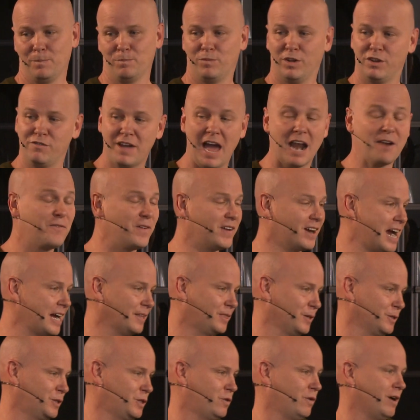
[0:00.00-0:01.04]
But you've got to figure out
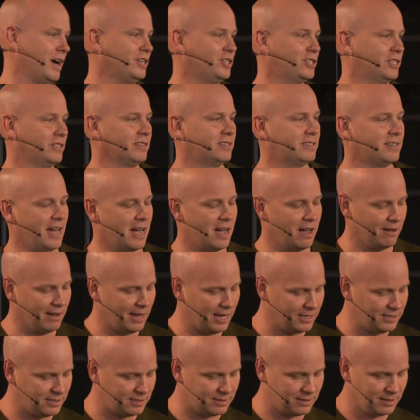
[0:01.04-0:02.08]
those questions. Now,
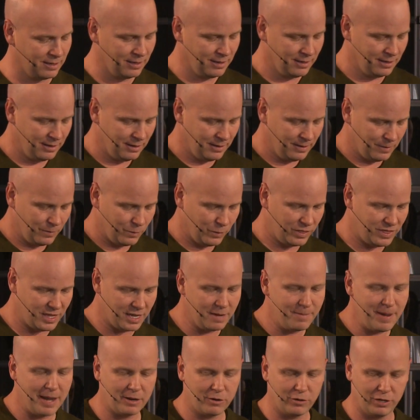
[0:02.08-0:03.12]
as we think
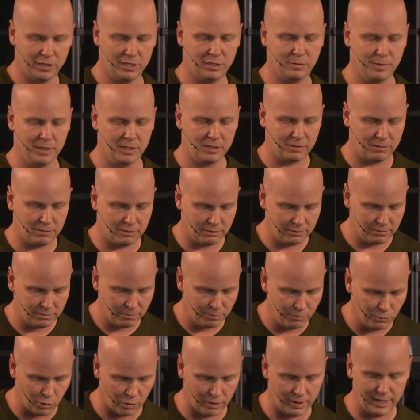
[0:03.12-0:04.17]
about Christmas
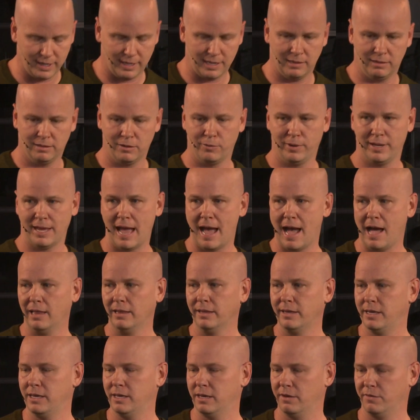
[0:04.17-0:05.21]
morning and the
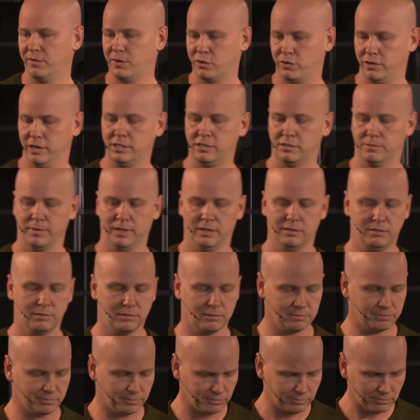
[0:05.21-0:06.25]
reality of
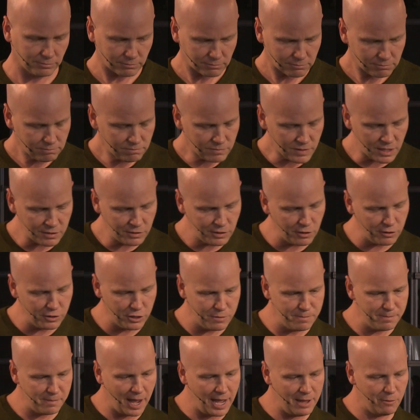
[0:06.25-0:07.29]
Christmas, though you
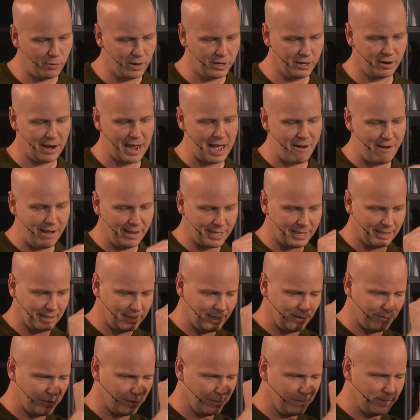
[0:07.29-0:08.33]
might wonder how I can
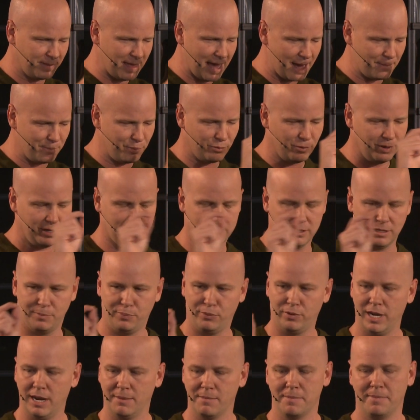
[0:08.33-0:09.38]
get from that point to the
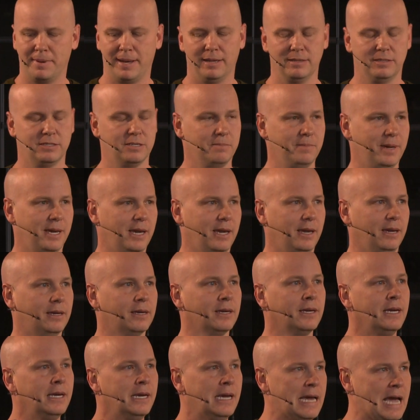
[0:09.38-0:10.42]
point I'm about to make,
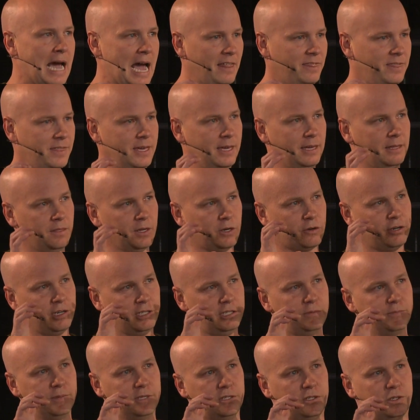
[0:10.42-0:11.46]
I think the
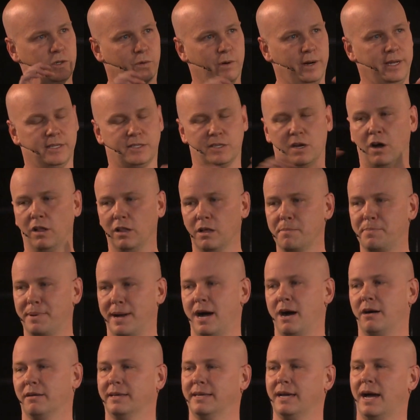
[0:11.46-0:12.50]
Christmas story is all
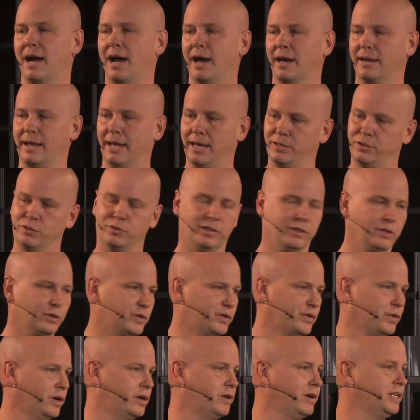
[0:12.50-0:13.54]
about God answering those
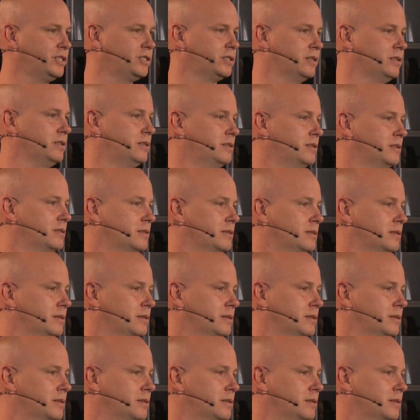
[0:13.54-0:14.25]
four questions.